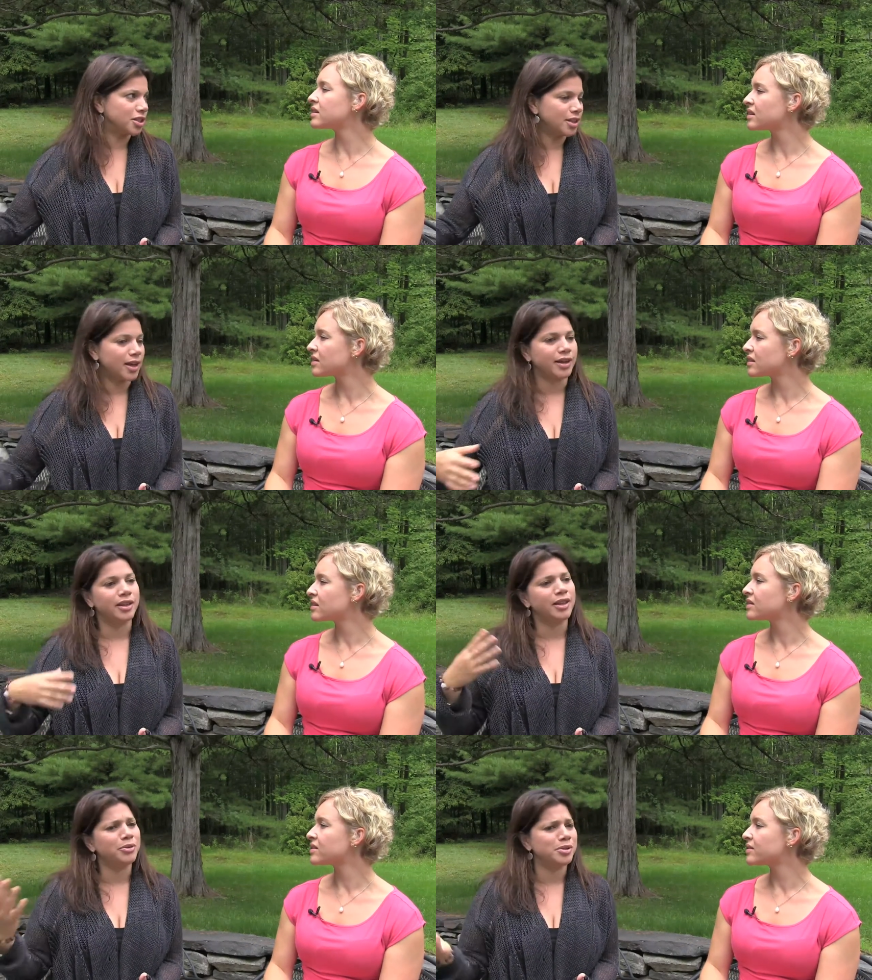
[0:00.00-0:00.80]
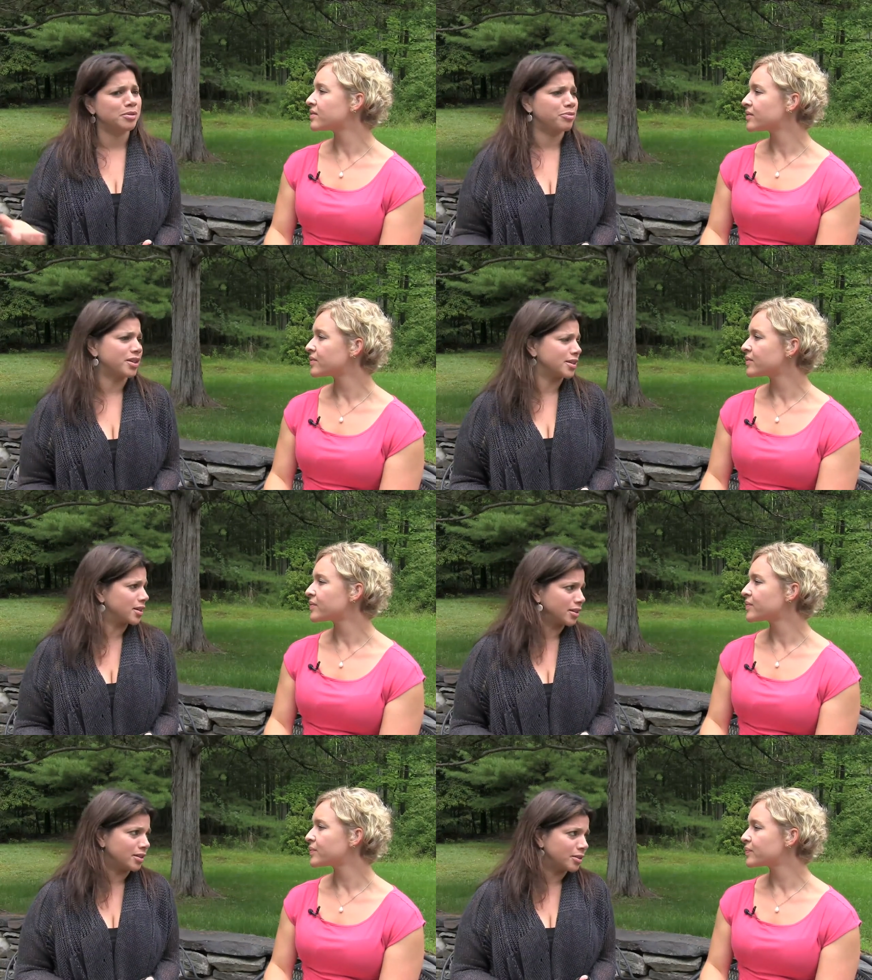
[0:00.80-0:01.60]
Speaker 1: Chile, and that was with
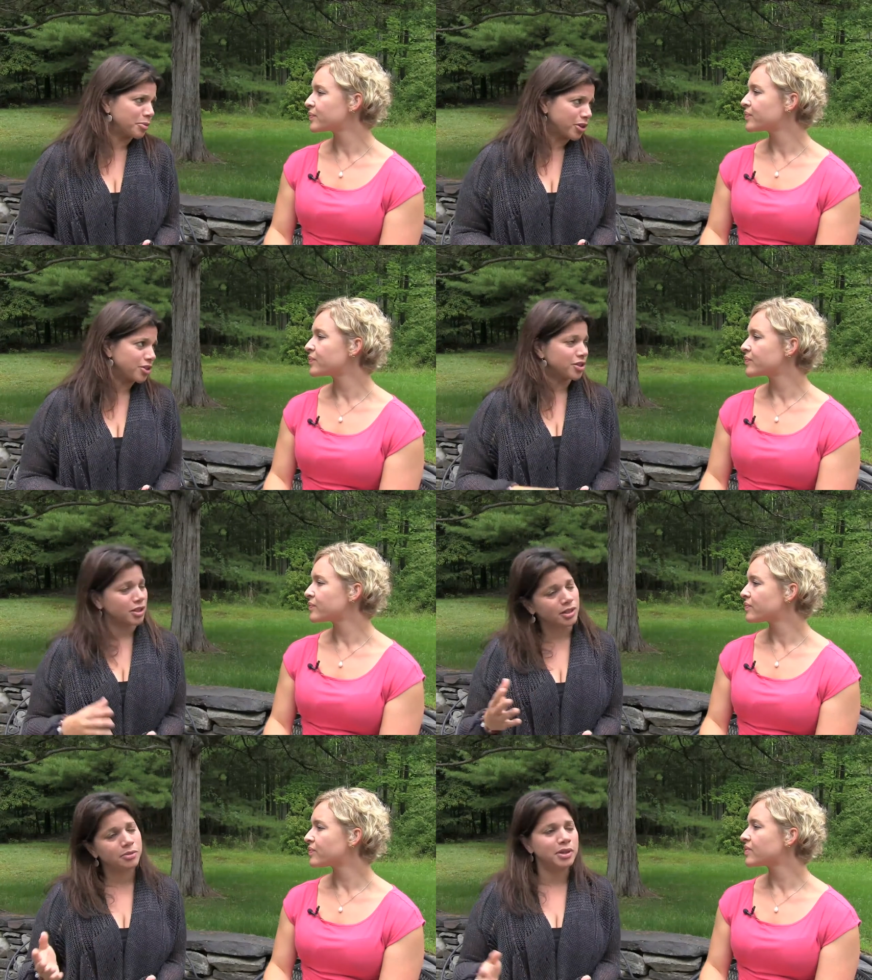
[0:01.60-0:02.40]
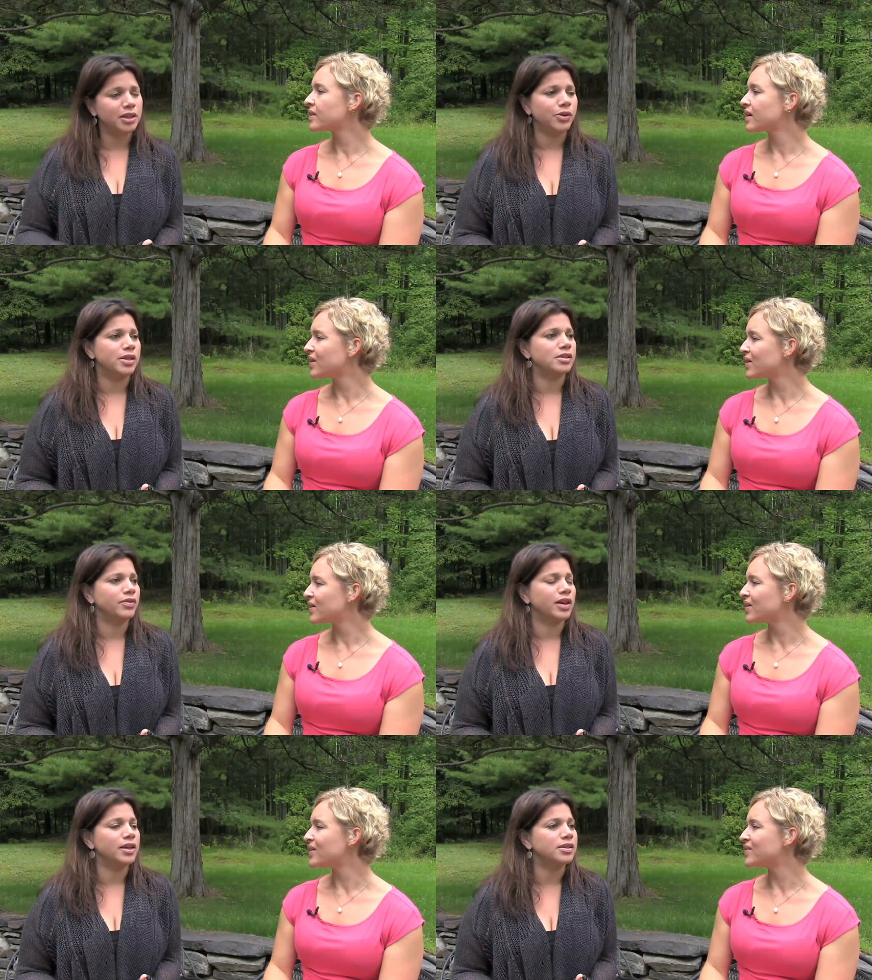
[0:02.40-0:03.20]
President Clinton and Martin Sheen, Emilio
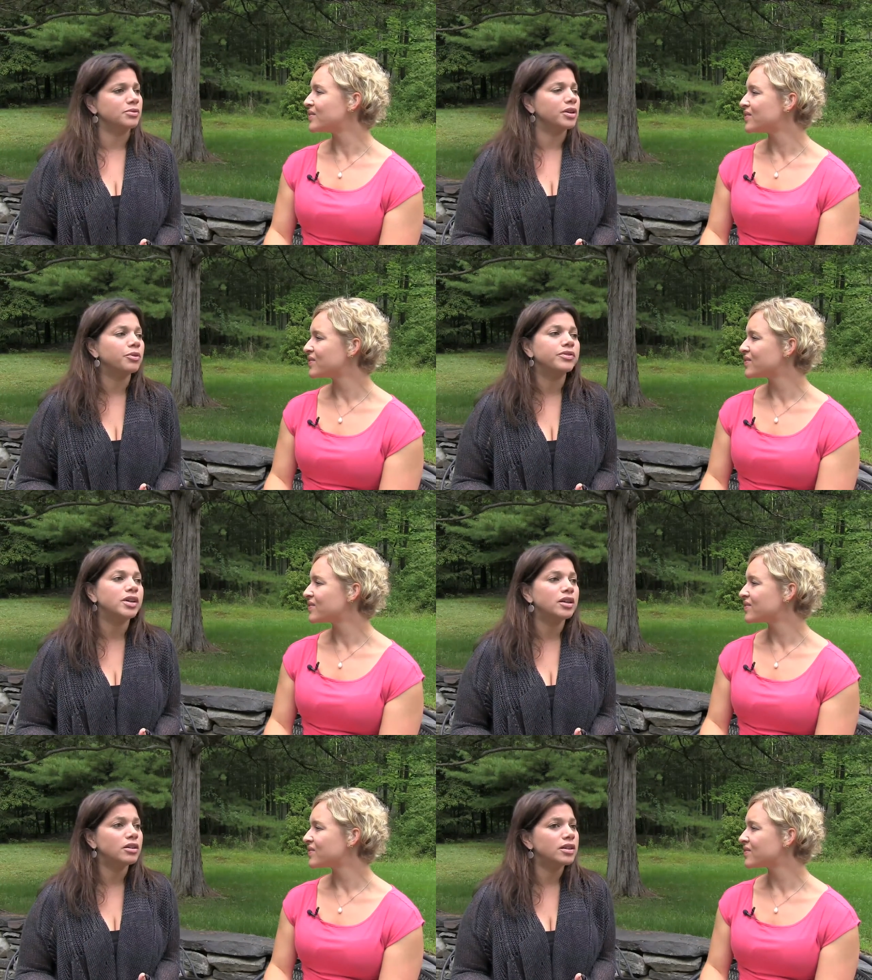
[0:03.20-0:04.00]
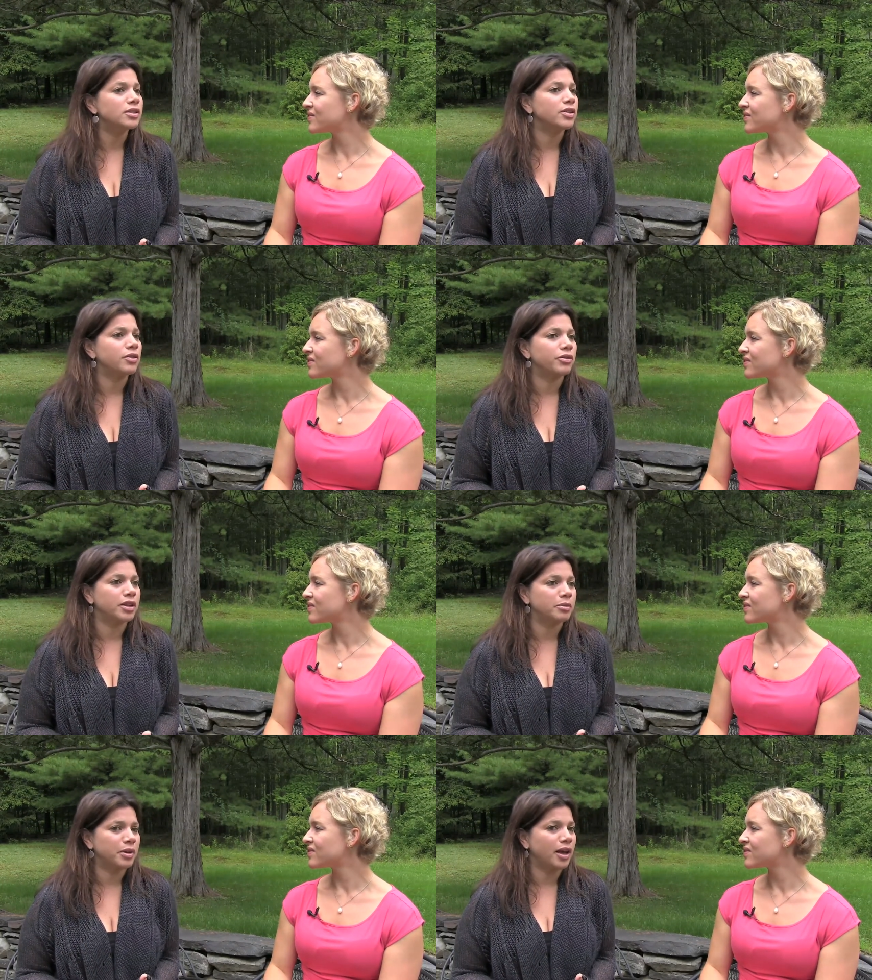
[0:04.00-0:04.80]
cool. Estevez, and we've done all these like
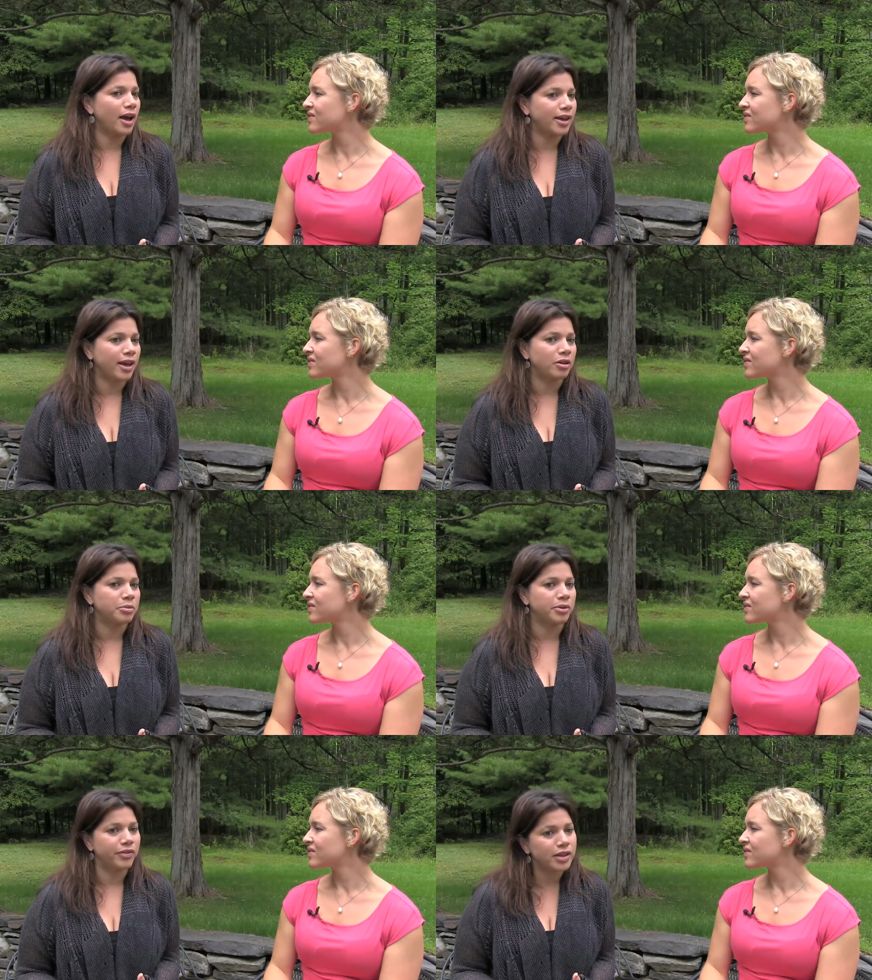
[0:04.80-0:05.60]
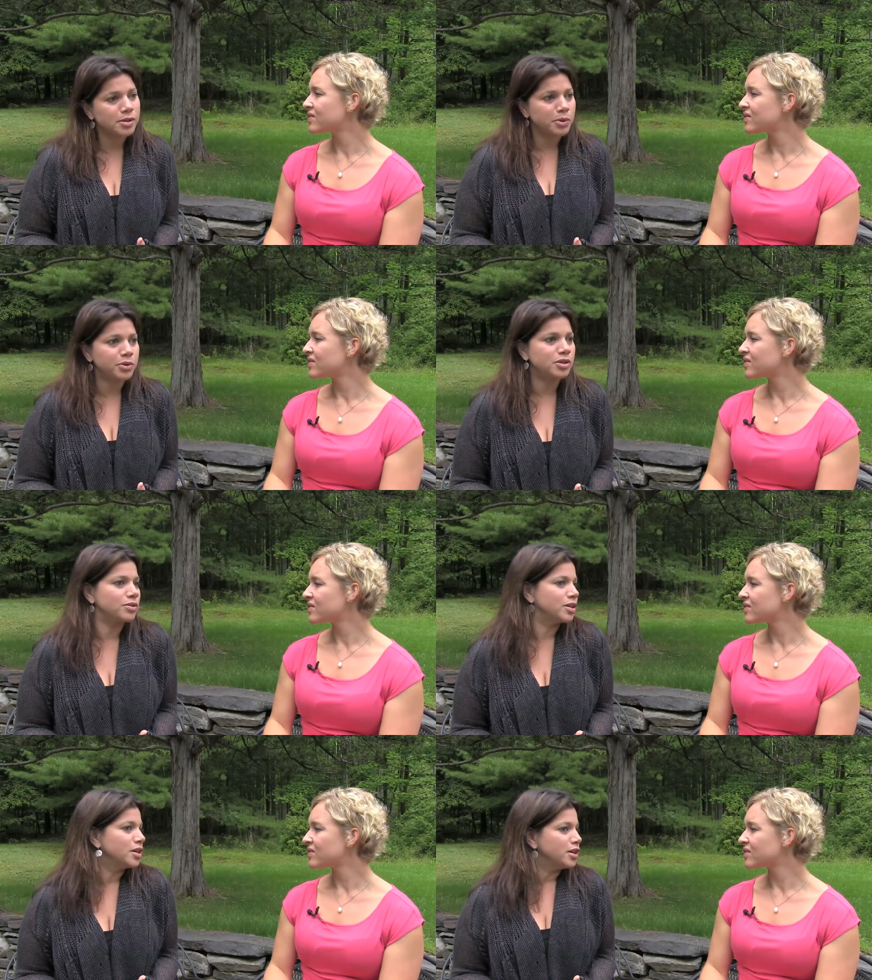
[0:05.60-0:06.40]
really big high caliber events, but we
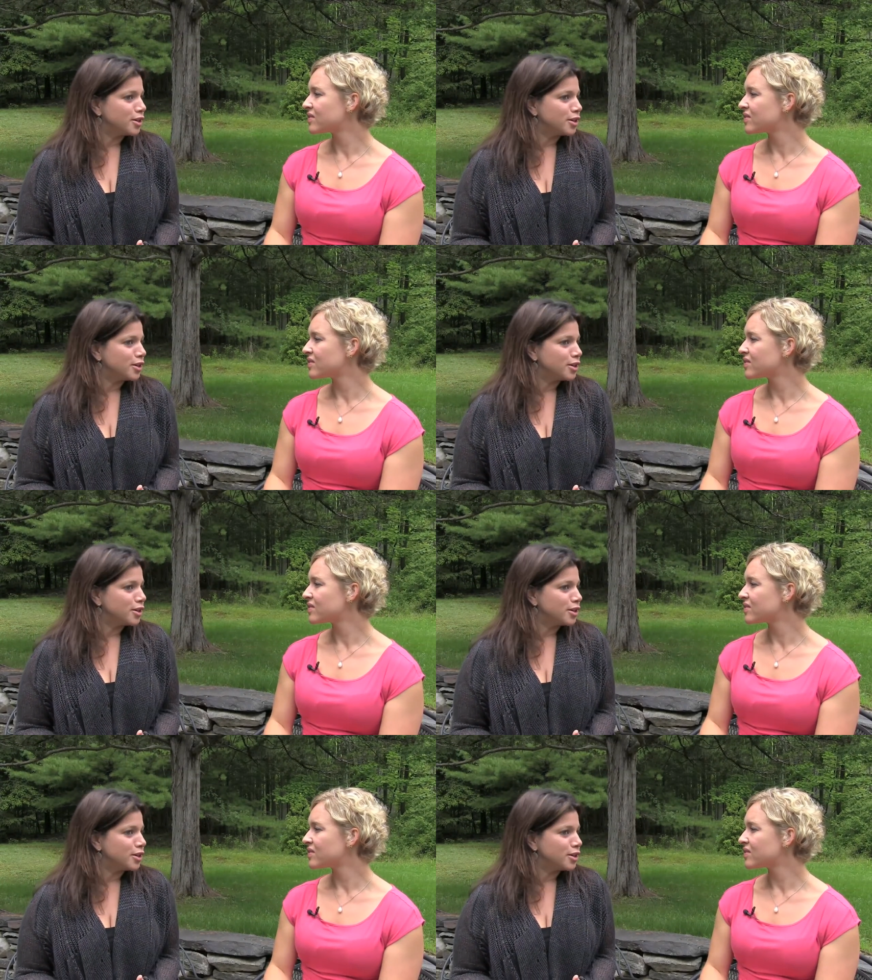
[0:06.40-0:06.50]
do